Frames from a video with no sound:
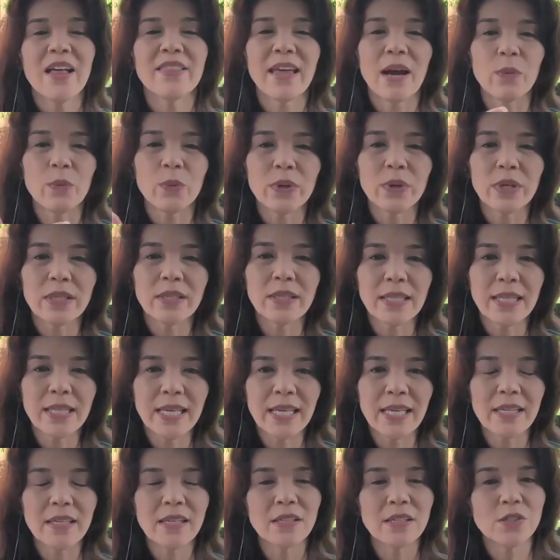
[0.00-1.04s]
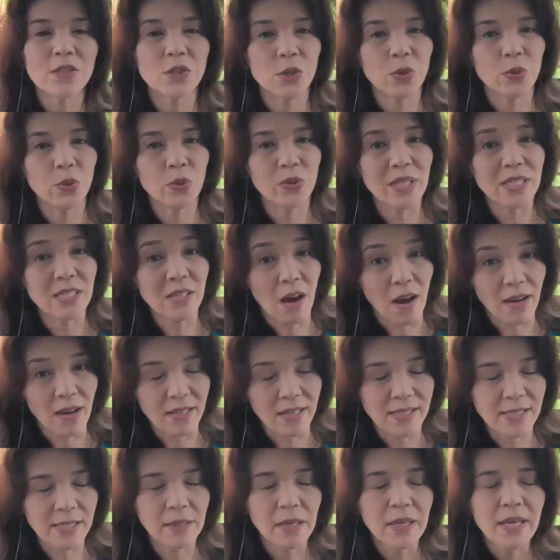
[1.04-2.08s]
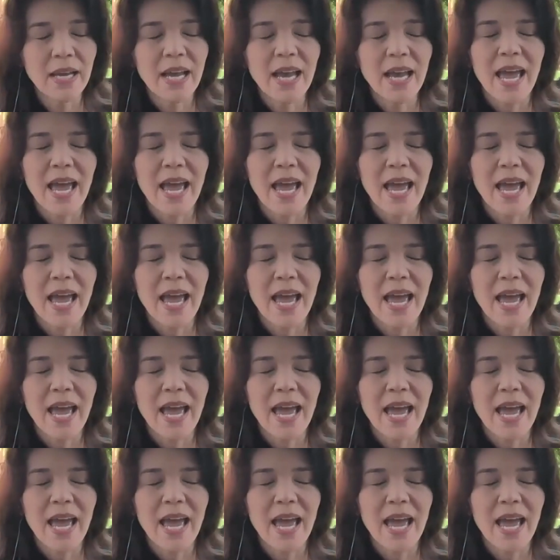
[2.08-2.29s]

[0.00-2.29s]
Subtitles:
that would lead to the docks.